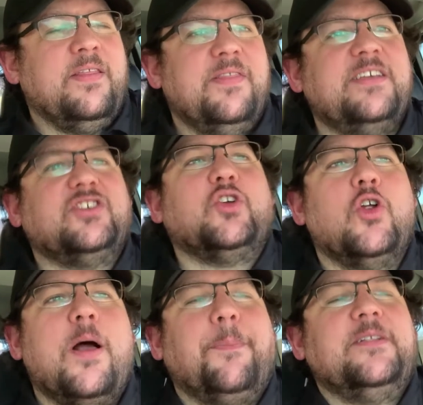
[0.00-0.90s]
They
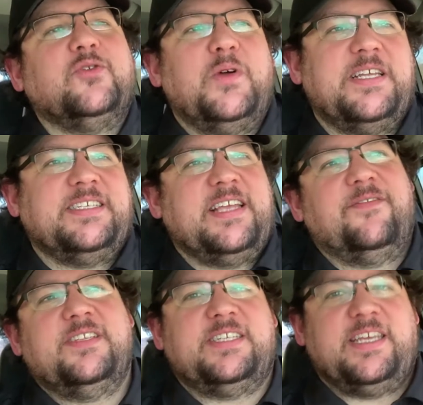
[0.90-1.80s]
screwed up in
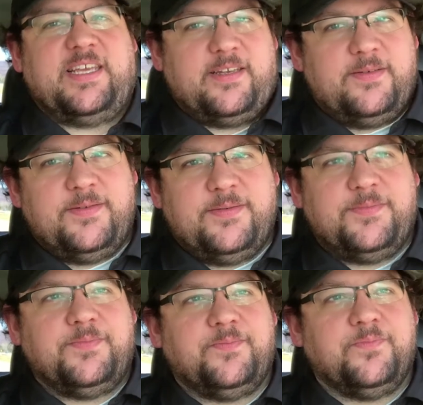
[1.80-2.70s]

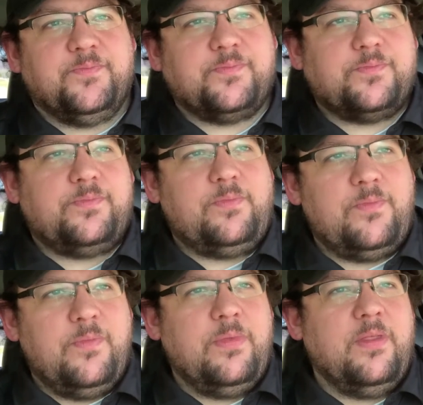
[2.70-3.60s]

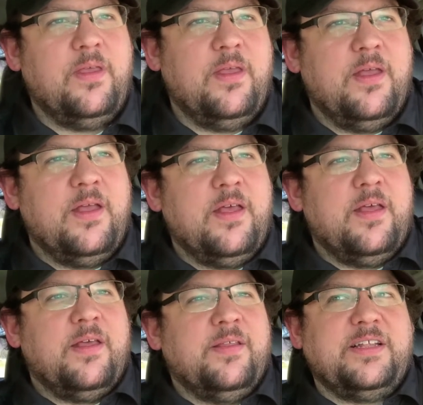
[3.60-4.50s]
2017.